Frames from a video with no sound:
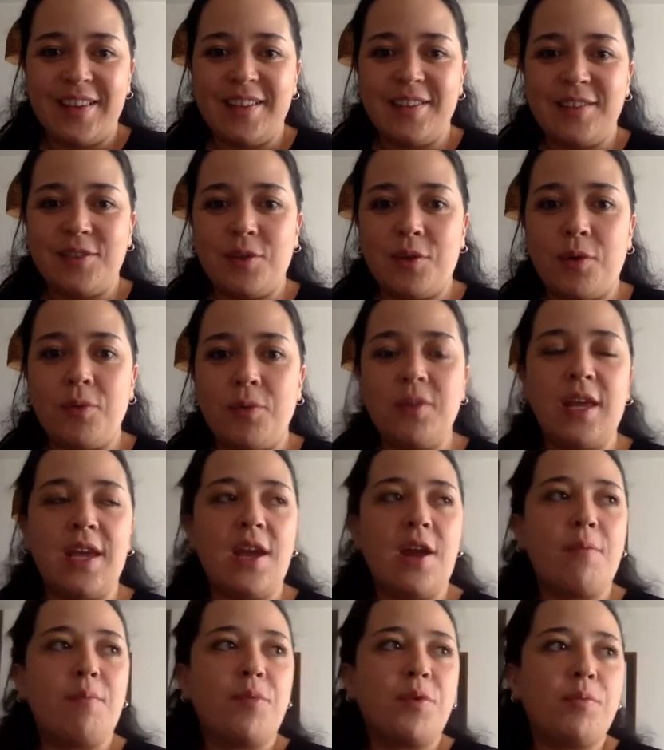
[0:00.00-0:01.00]
So
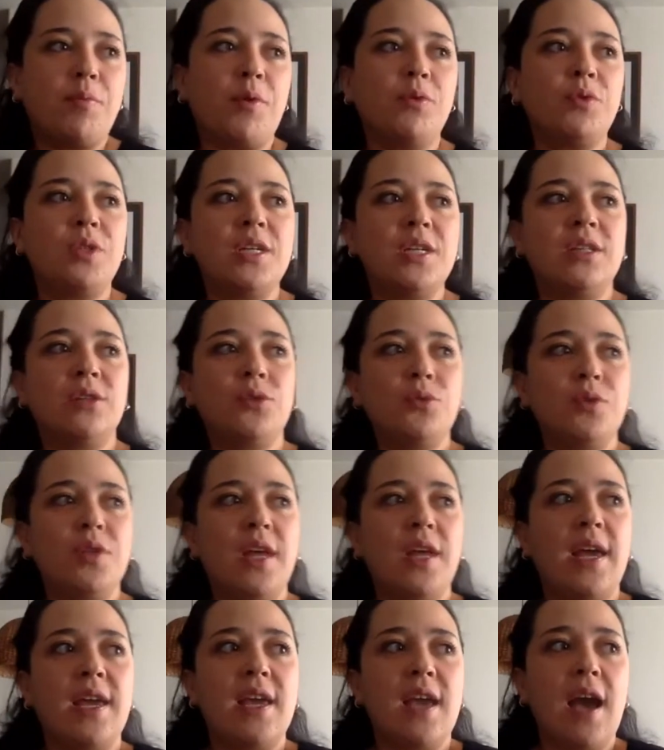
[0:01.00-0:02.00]
they are promoting
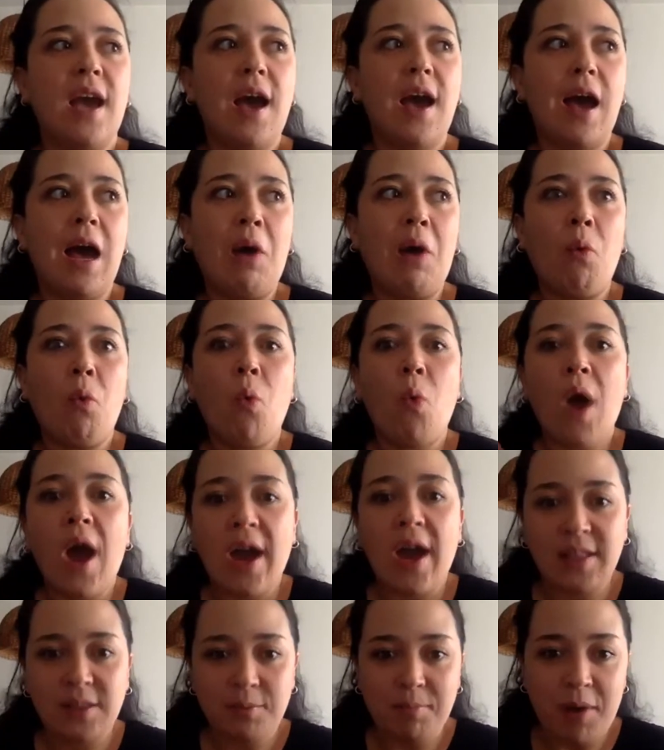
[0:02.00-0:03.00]
today a
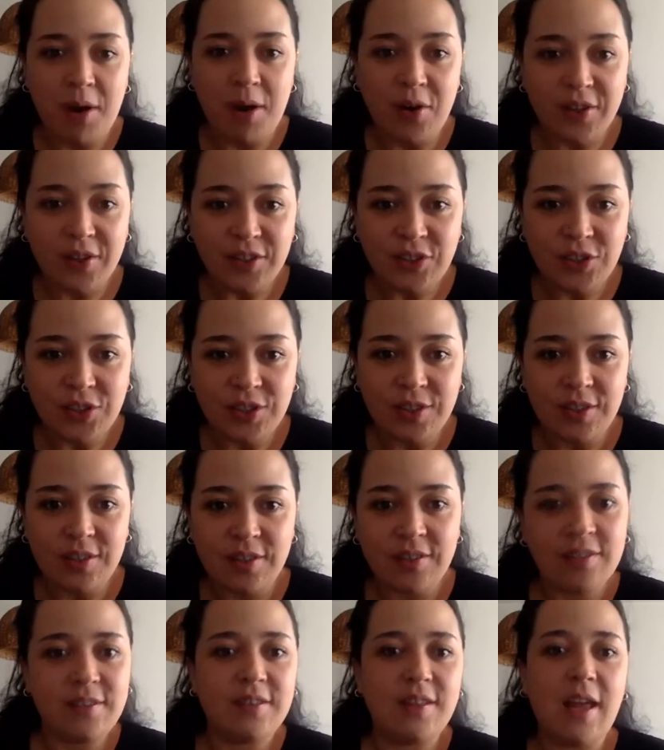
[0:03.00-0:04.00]
white march,
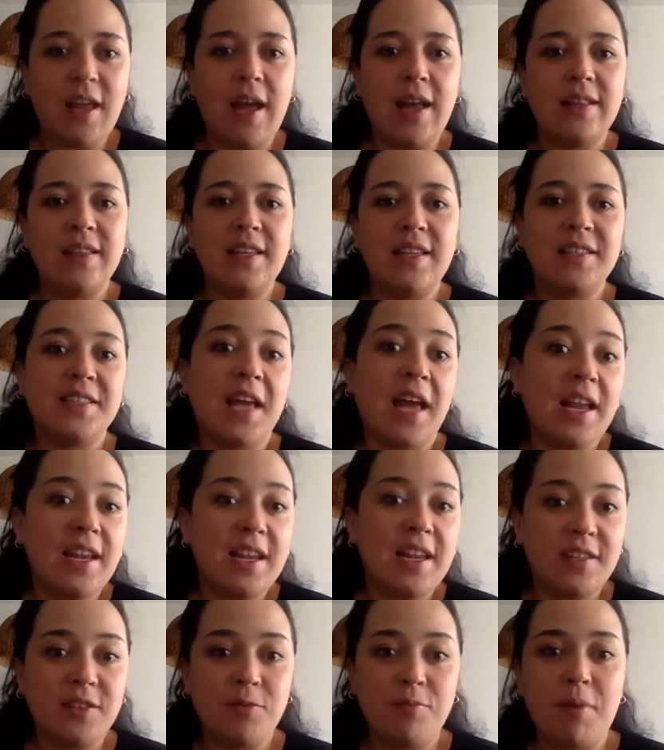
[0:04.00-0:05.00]
that the
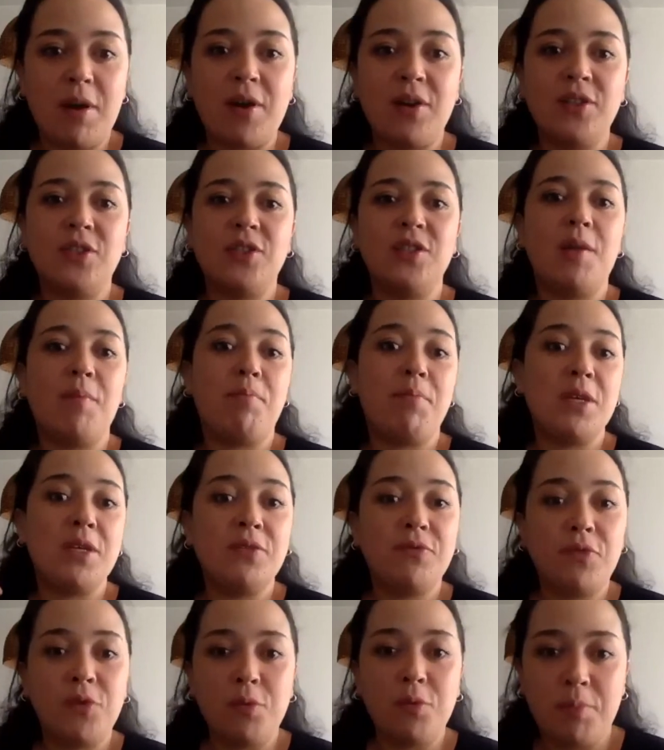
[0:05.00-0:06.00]
silence march, the
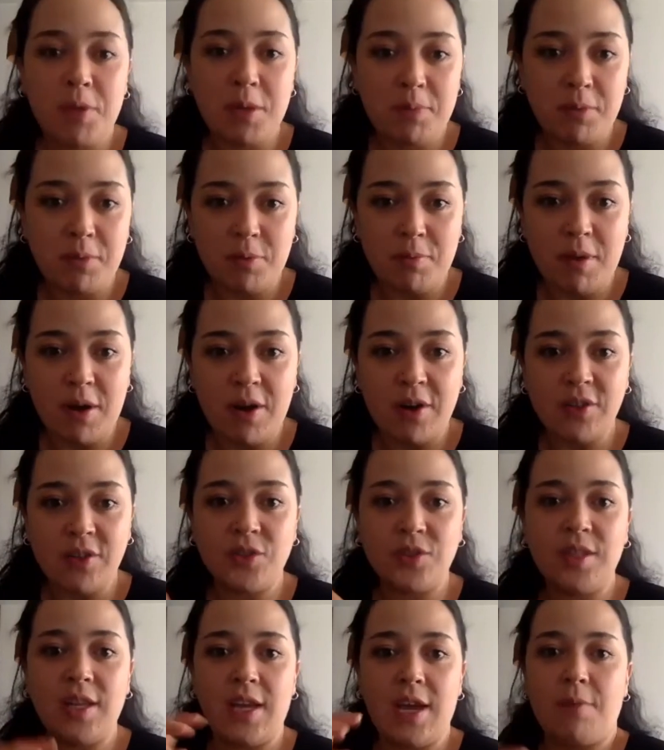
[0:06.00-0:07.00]
peaceful people
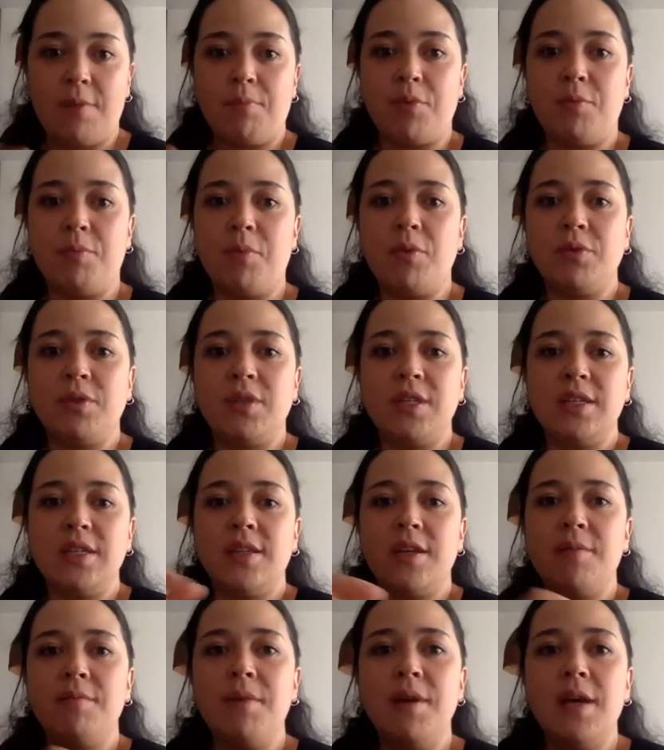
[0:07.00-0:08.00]
march, they are promoting
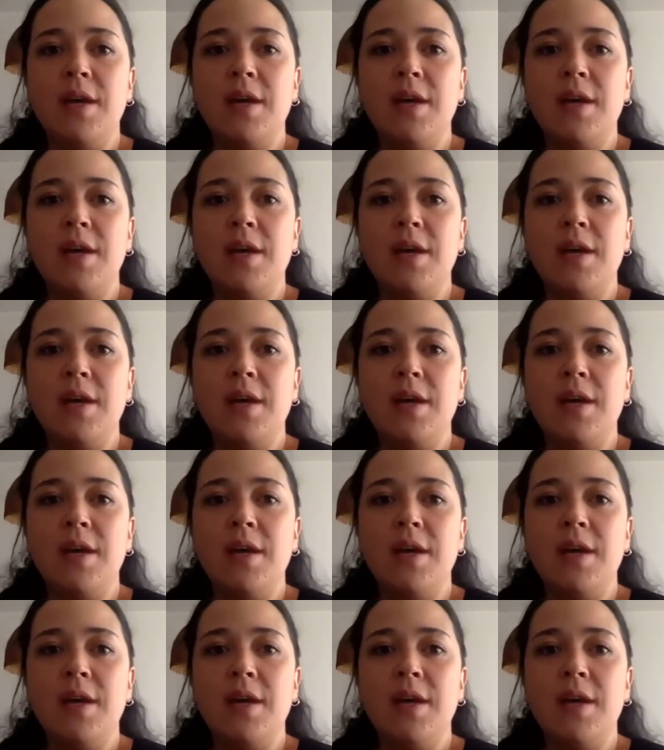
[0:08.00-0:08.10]
them,